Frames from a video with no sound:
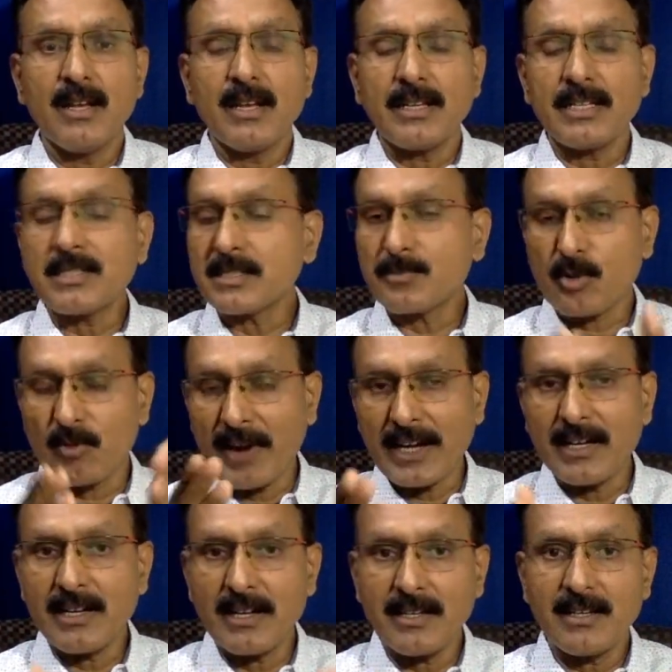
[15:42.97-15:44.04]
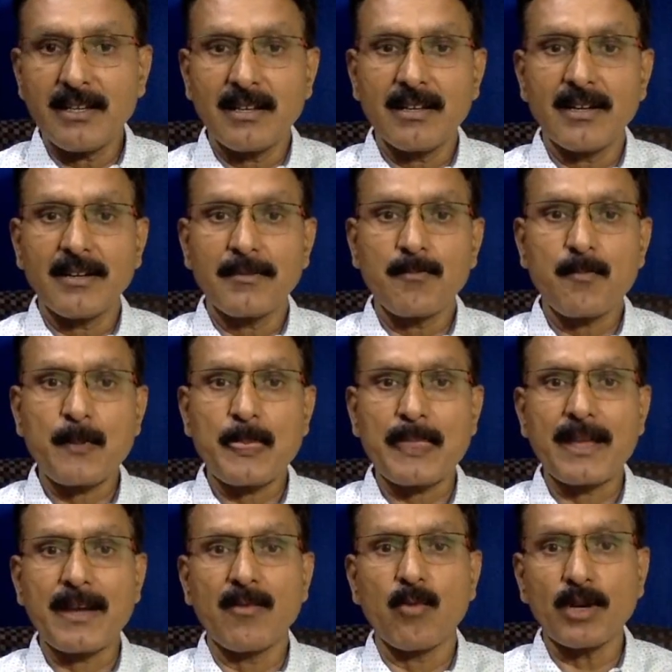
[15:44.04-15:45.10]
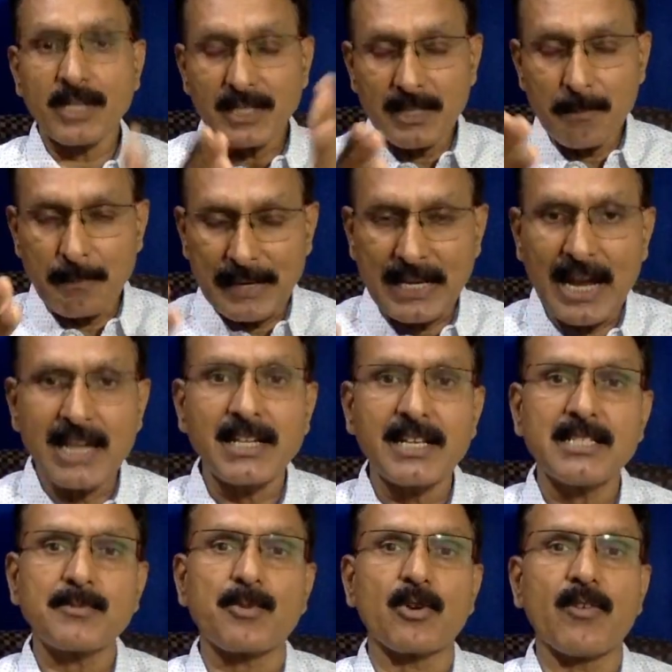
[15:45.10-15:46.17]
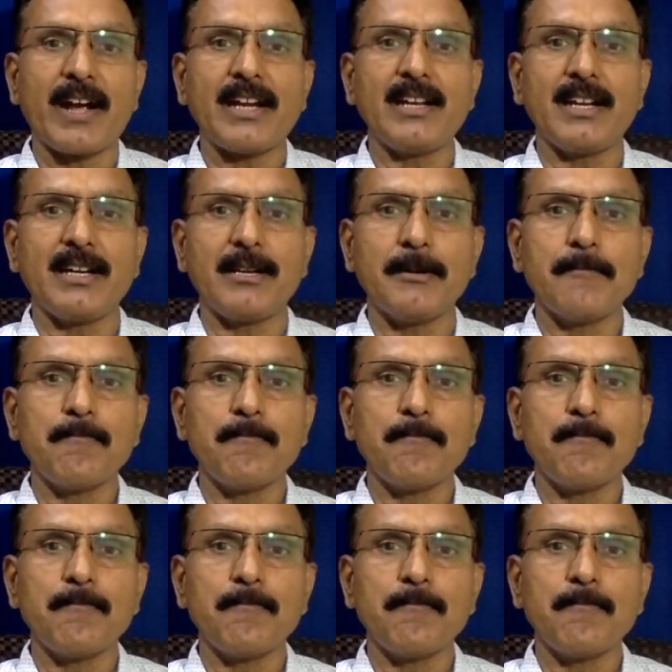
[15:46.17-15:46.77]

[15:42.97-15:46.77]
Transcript: It is provided in what are the penalties provided